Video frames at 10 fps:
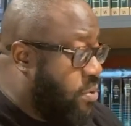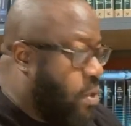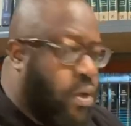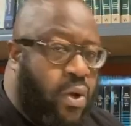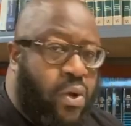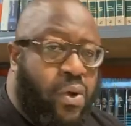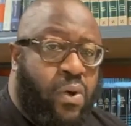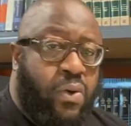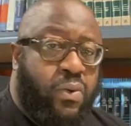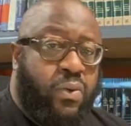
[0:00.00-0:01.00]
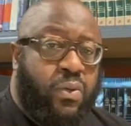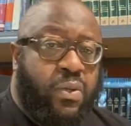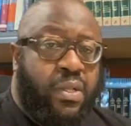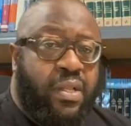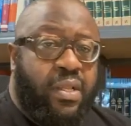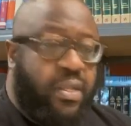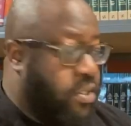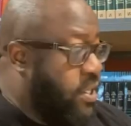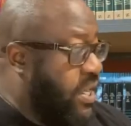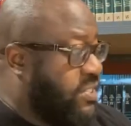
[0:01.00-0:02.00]

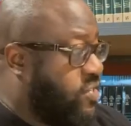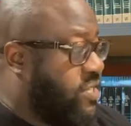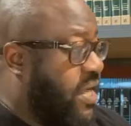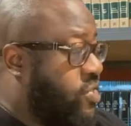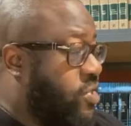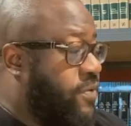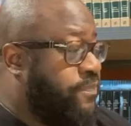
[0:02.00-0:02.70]
He has a section.